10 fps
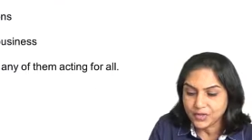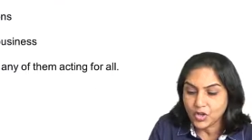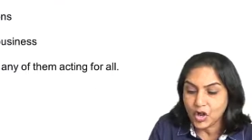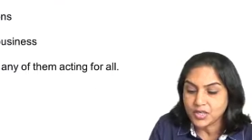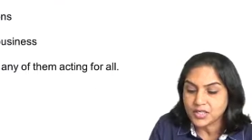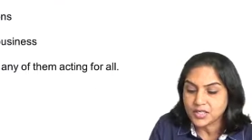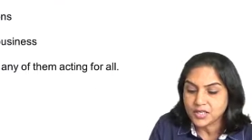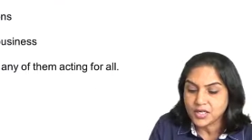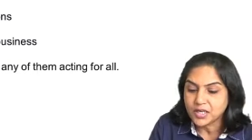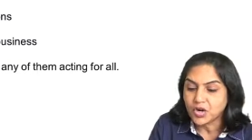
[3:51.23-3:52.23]
not
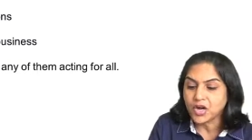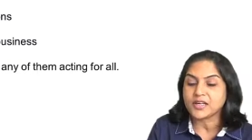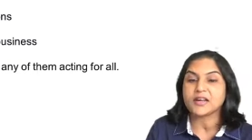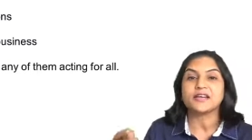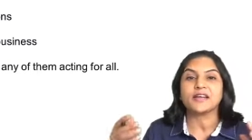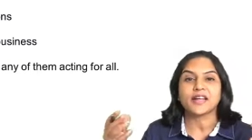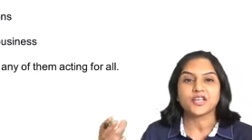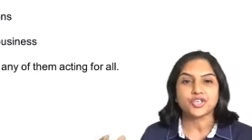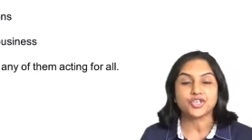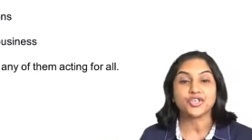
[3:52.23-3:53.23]
a
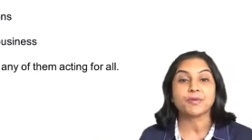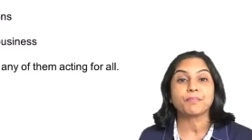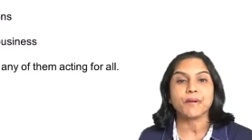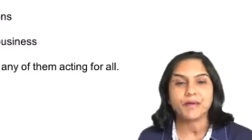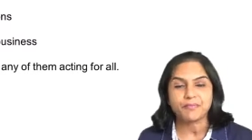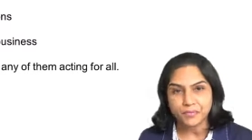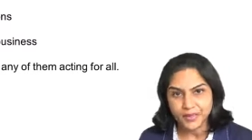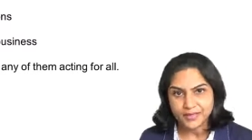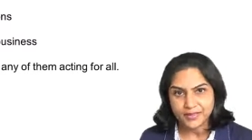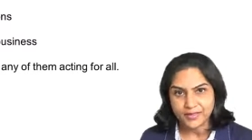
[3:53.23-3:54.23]
relationship by
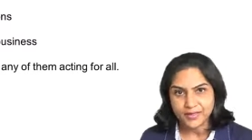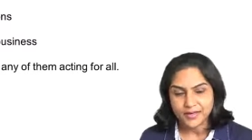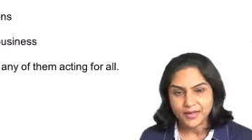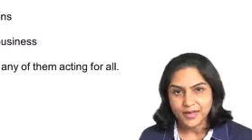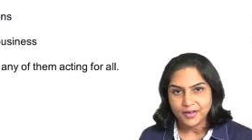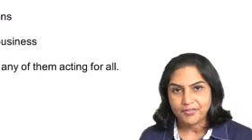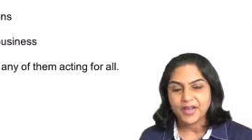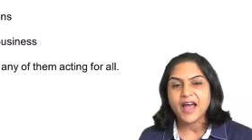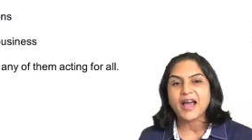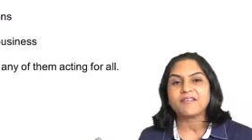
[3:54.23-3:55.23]
birth.
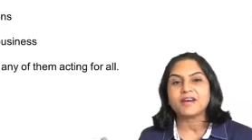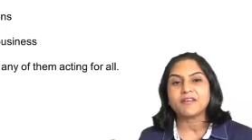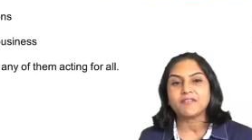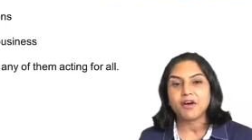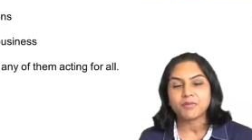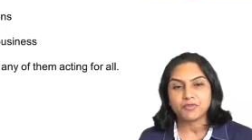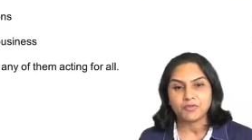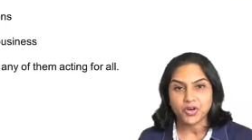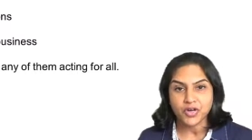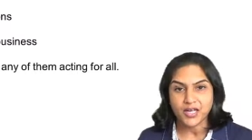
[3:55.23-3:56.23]
We have a form
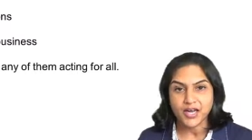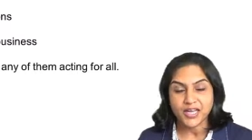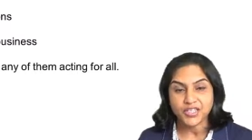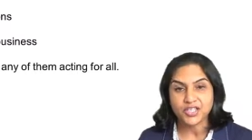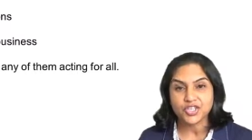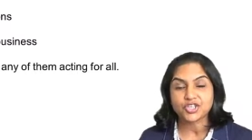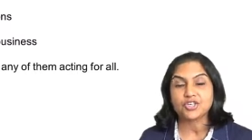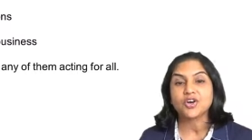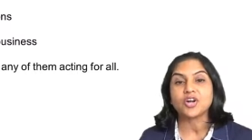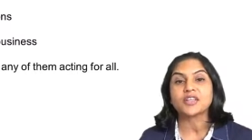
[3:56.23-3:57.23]
of
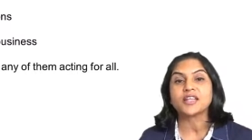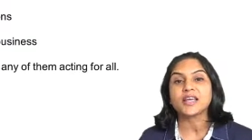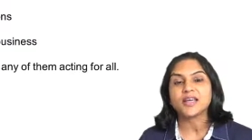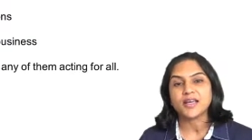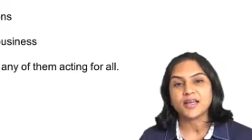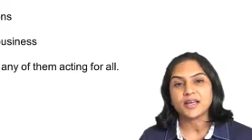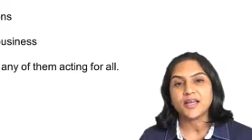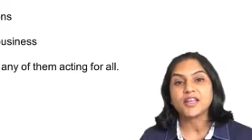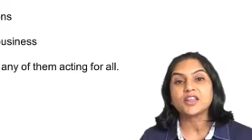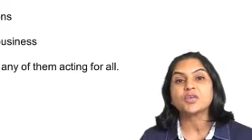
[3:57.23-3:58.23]
organization called the
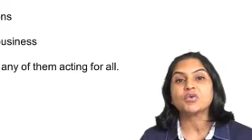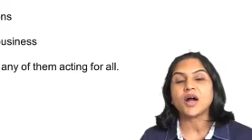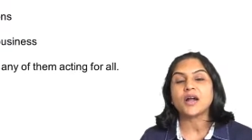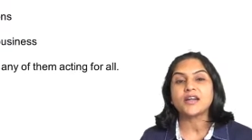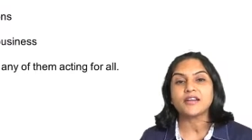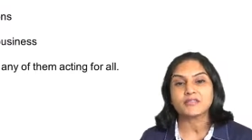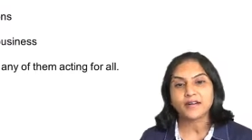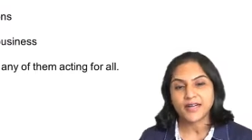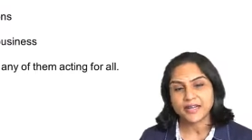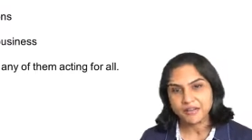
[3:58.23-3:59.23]
Hindu
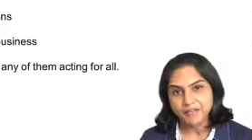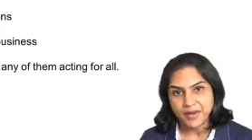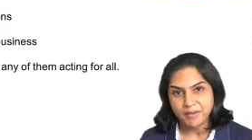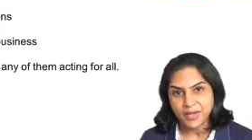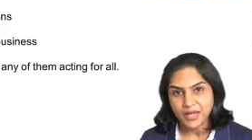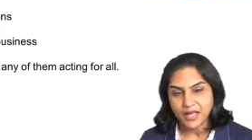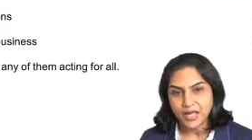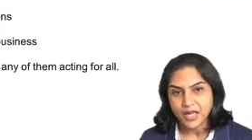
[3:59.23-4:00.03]
undivided family,